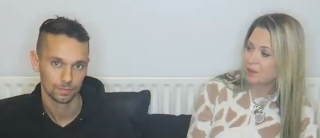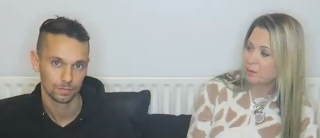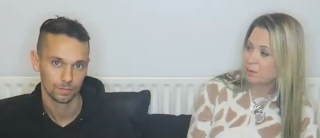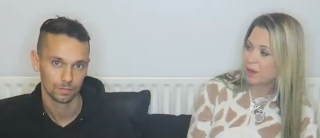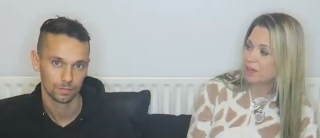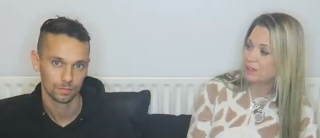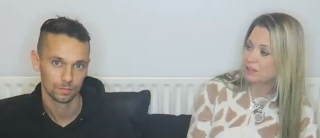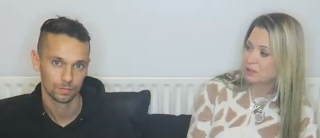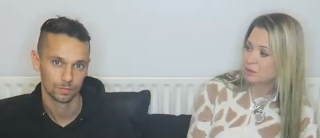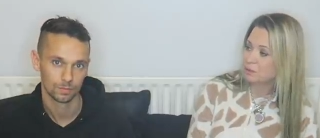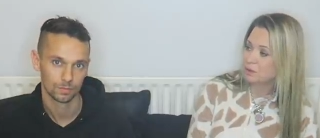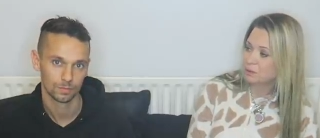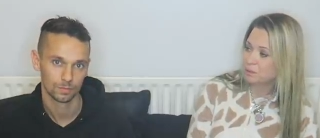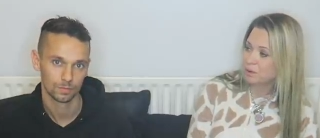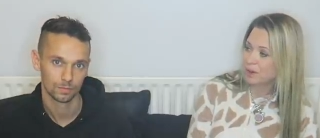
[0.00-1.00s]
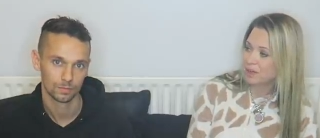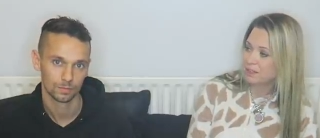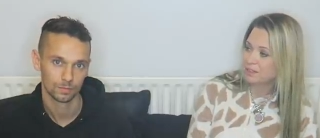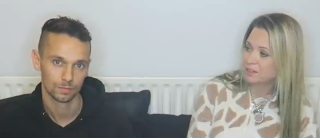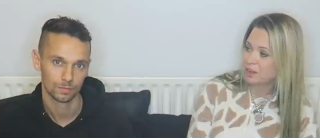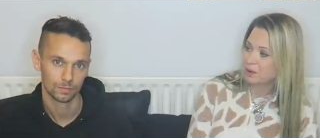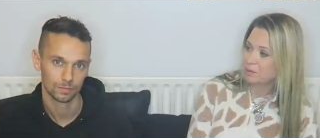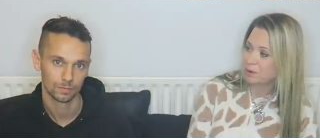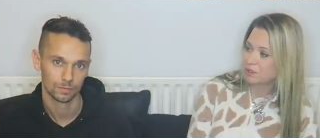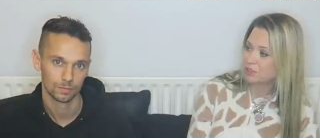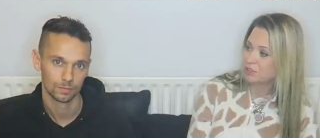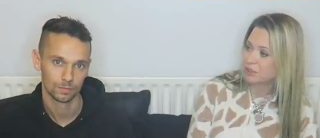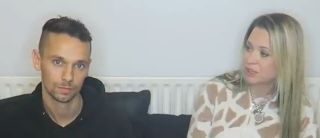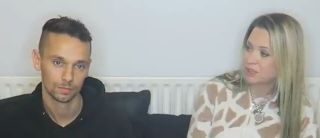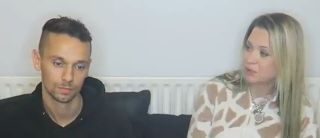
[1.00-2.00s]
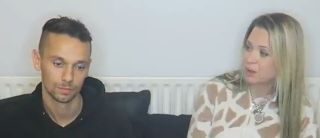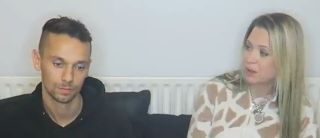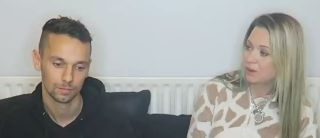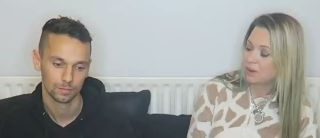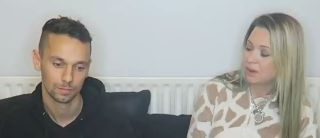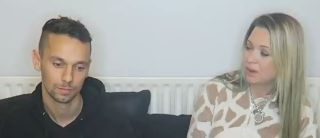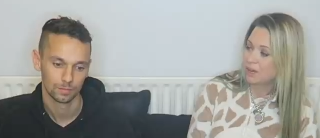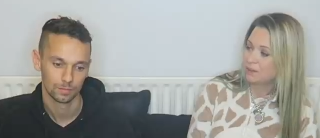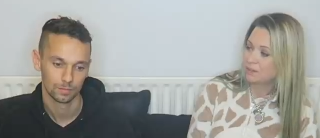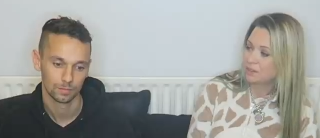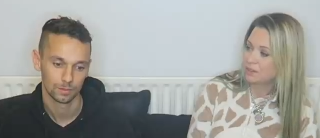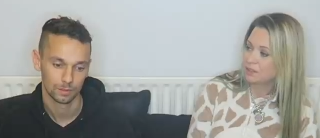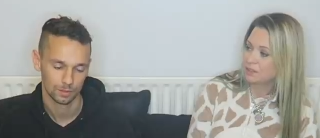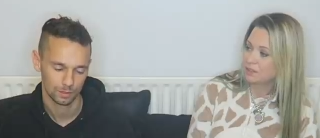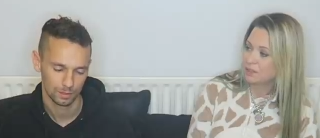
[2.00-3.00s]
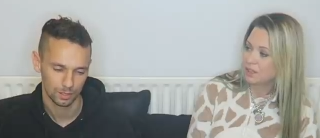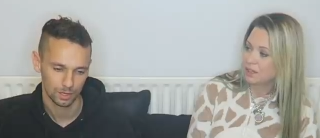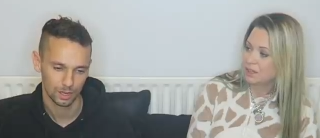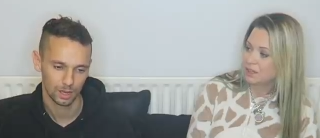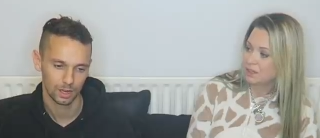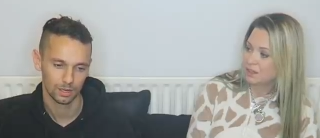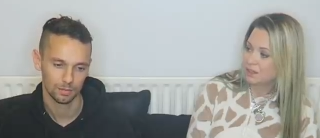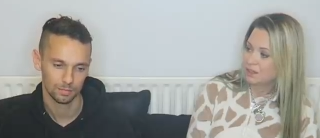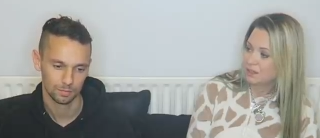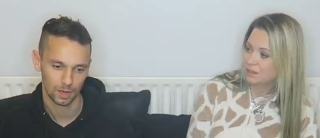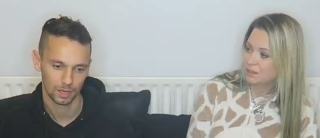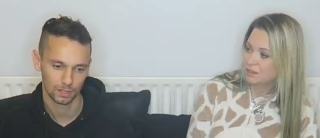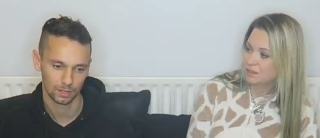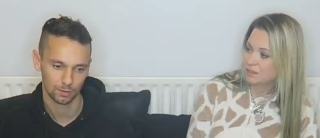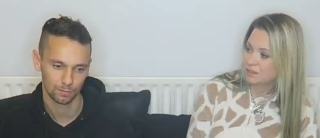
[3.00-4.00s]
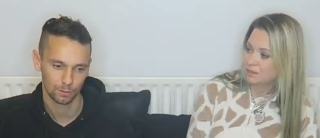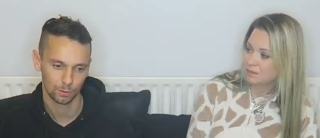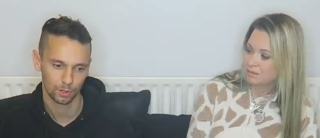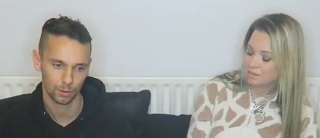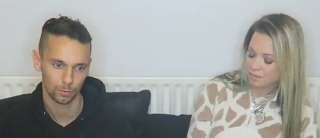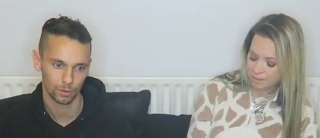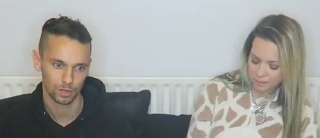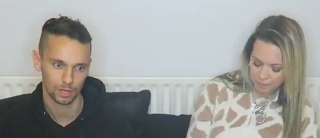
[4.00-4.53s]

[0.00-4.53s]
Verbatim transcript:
Speaker 1: little person would bring so much joy to our lives. And
Speaker 2: yeah, and I feel that